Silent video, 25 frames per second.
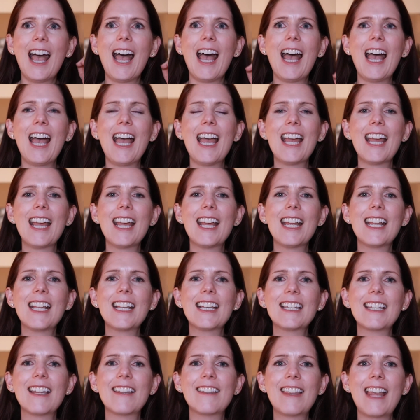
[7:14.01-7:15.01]

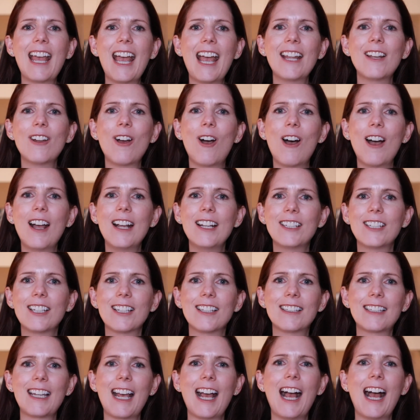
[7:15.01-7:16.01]
And then I
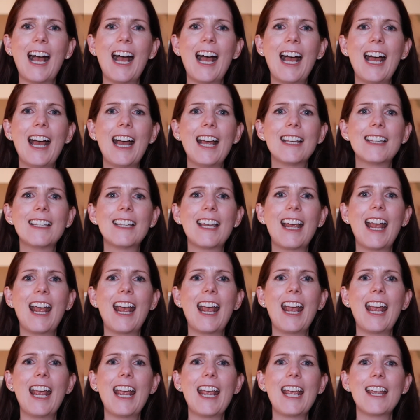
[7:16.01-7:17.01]
just had
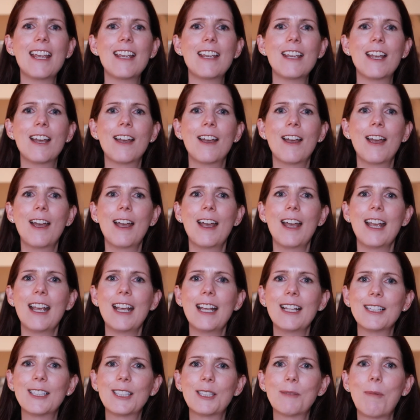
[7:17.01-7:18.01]
a
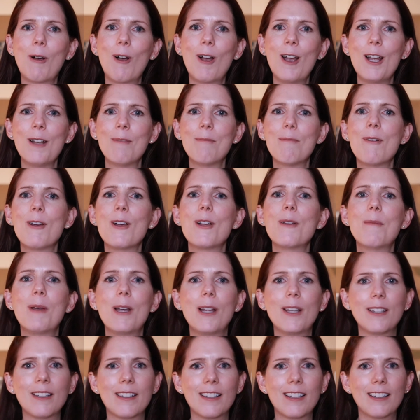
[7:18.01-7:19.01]
inspired
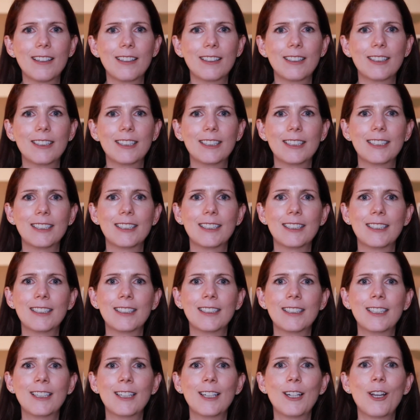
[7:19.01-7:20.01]
moment
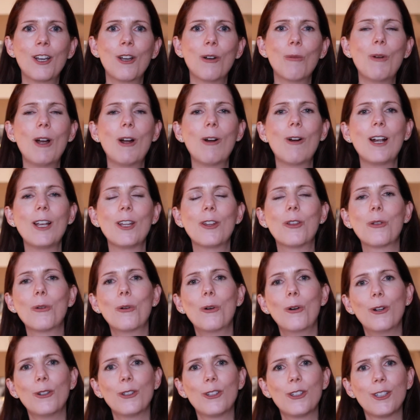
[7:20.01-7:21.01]
where I
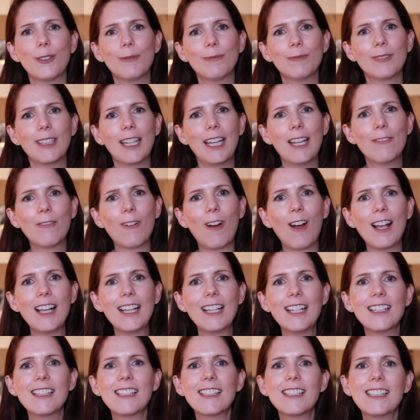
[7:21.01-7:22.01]
thought, if I
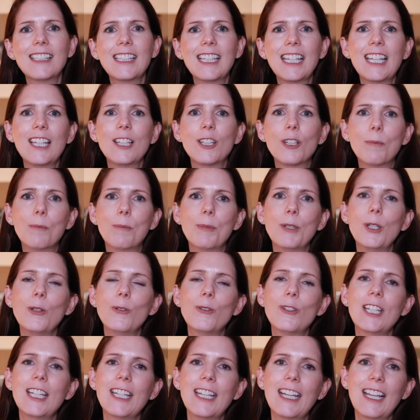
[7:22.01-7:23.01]
can see the
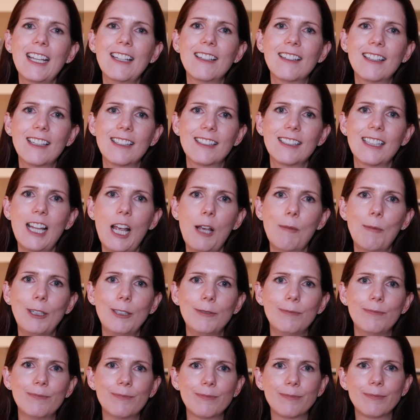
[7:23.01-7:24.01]
beauty in this
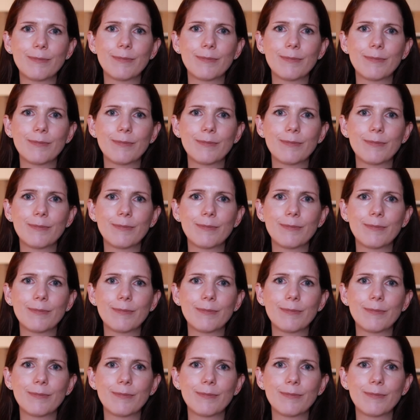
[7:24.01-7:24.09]
lemon,